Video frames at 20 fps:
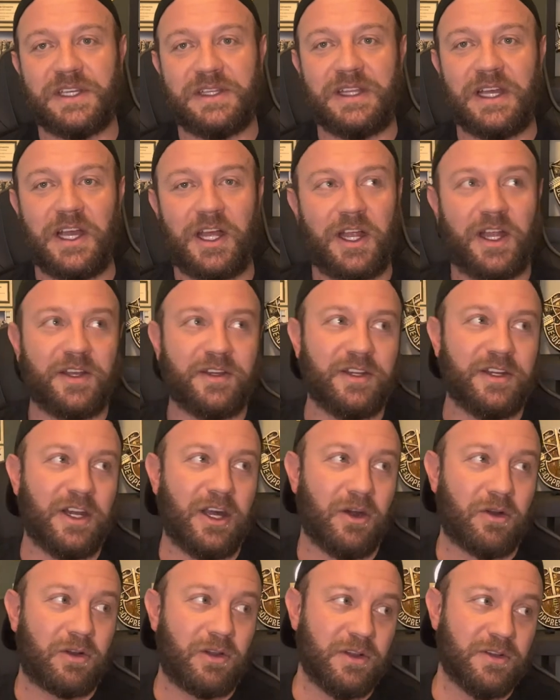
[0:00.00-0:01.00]
And then, you
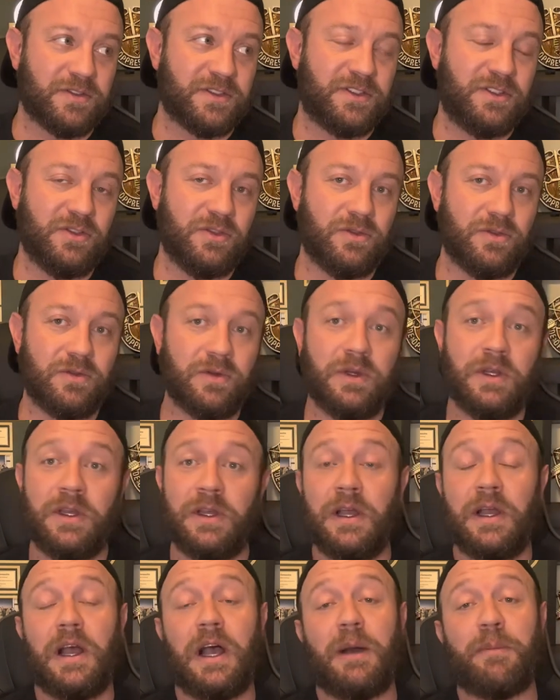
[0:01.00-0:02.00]
know, close to
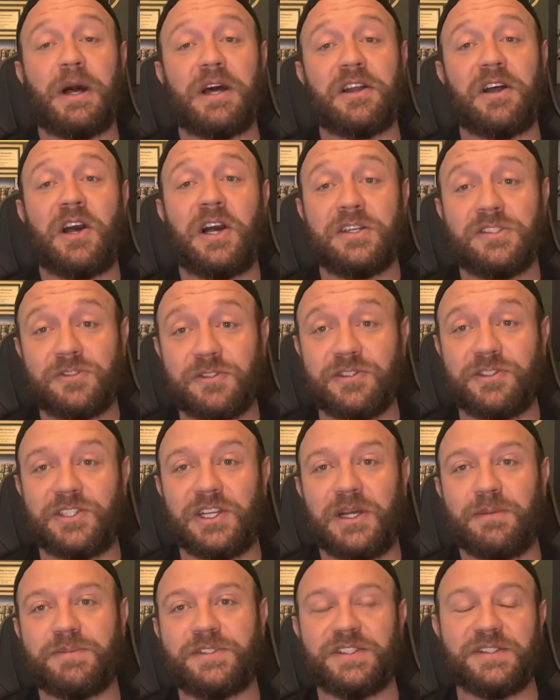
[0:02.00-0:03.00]
about 100
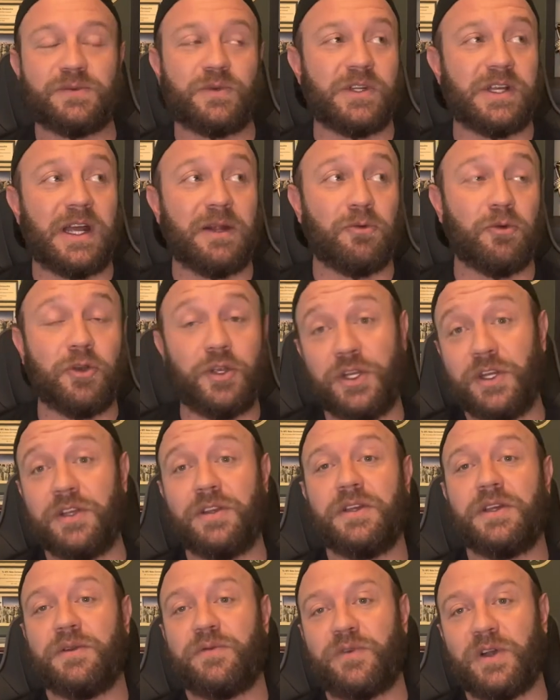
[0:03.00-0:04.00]
jumps is when I
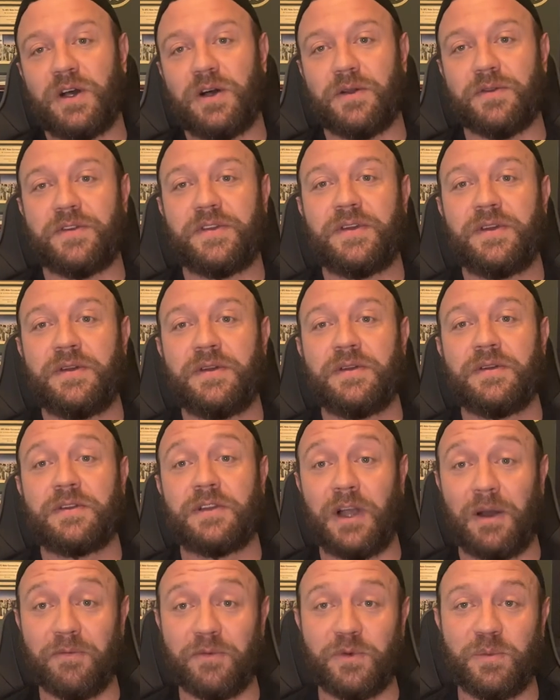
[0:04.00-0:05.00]
really felt
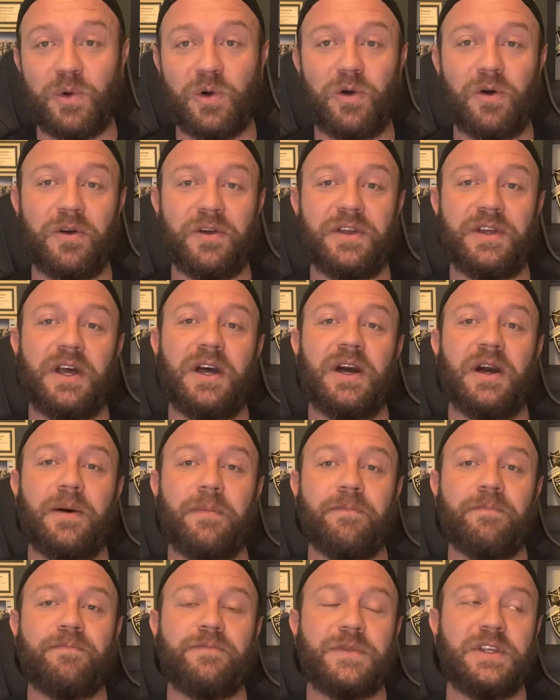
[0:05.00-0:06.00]
comfortable and
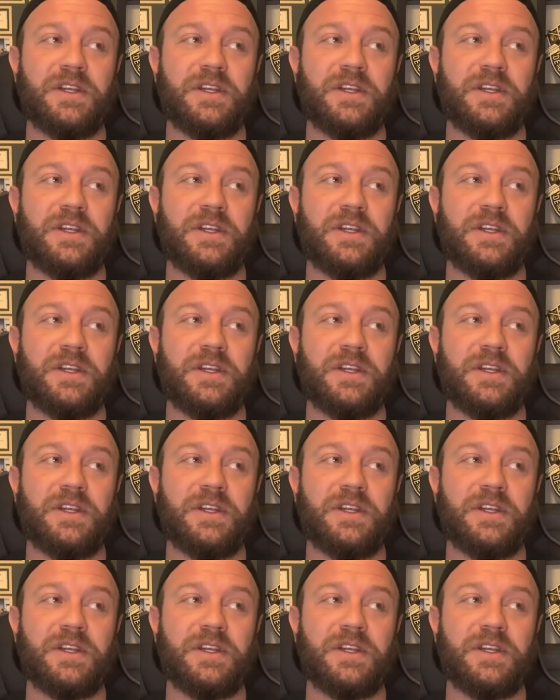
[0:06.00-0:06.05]
um,